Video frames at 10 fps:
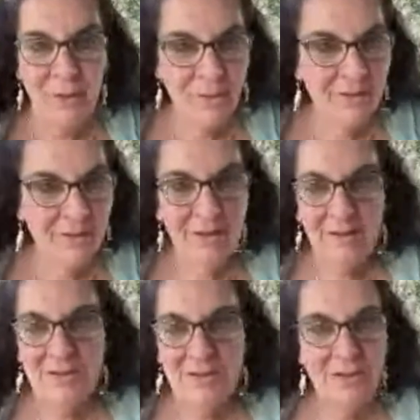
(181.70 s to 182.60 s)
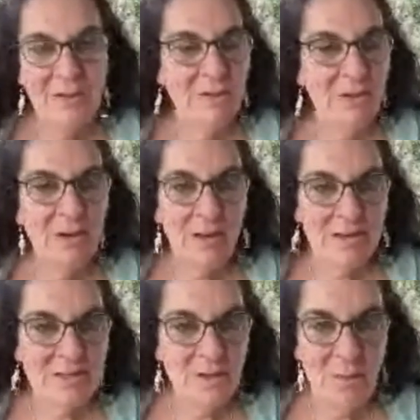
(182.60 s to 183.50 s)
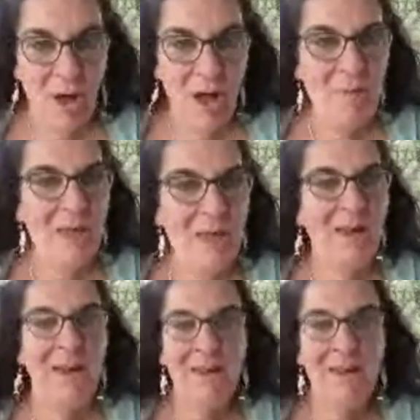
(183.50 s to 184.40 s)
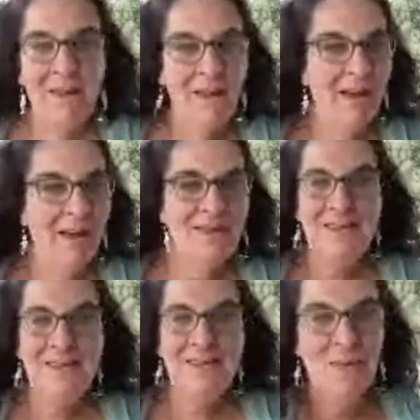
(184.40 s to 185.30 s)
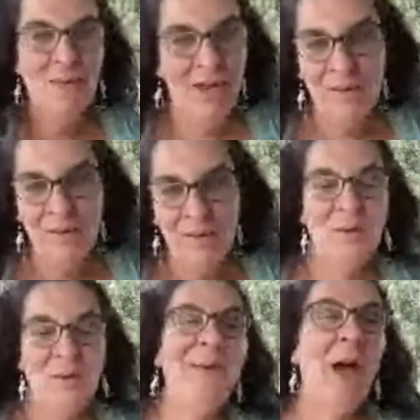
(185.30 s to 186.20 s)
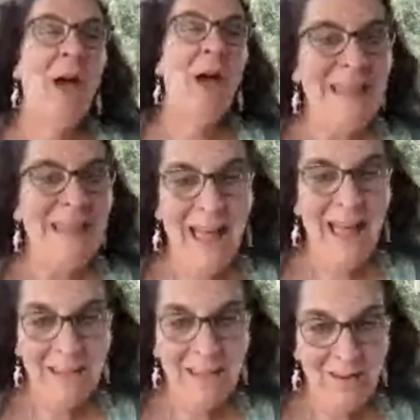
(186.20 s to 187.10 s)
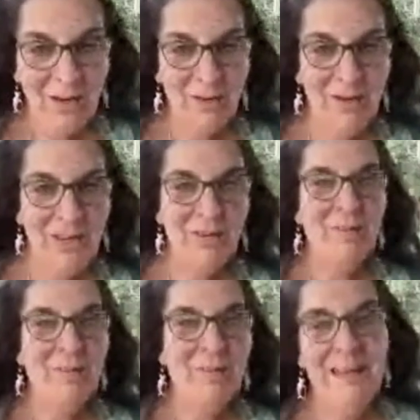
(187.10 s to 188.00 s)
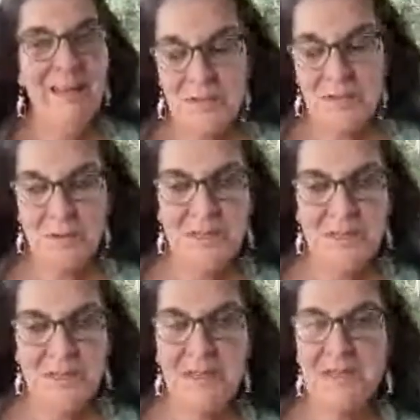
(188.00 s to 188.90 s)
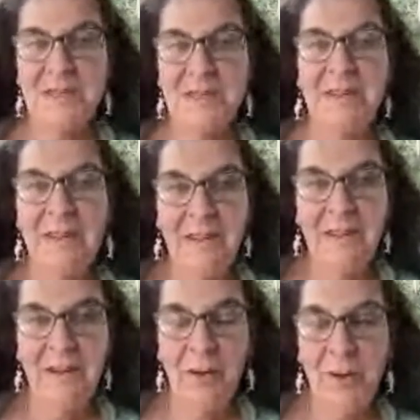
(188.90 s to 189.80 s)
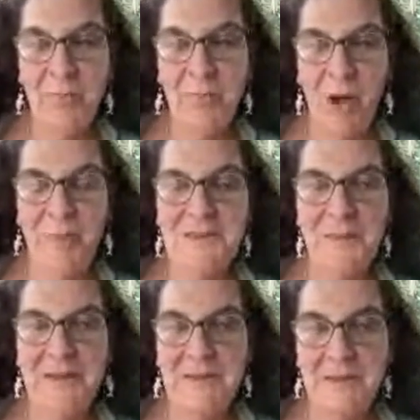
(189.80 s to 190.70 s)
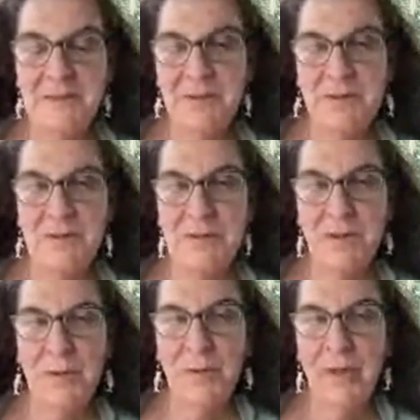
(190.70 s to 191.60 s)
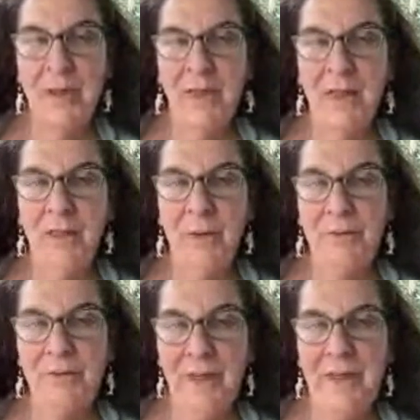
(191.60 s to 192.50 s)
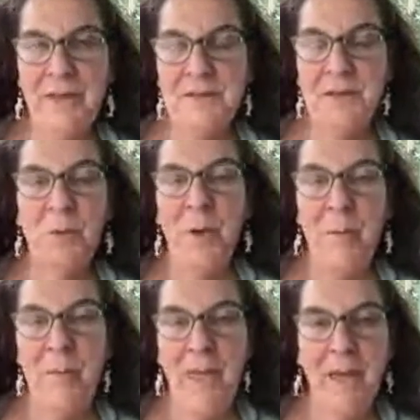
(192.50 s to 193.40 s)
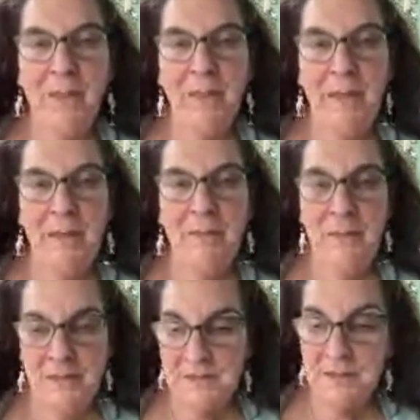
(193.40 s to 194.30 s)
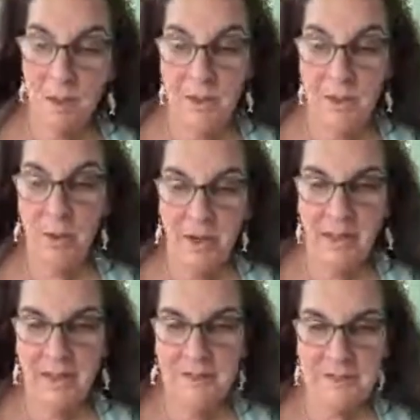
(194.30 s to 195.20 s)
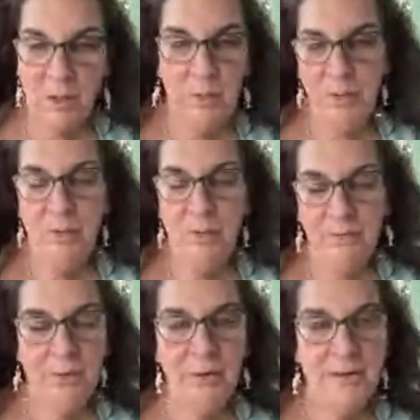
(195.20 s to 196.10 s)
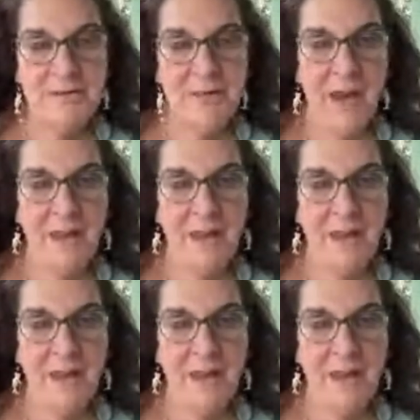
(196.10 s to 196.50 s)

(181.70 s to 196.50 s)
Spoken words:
also a mom, and I was there when you were becoming that, and you were making those choices, and your mom is my sister. So those things are what make this community so beautiful, is that it's generational.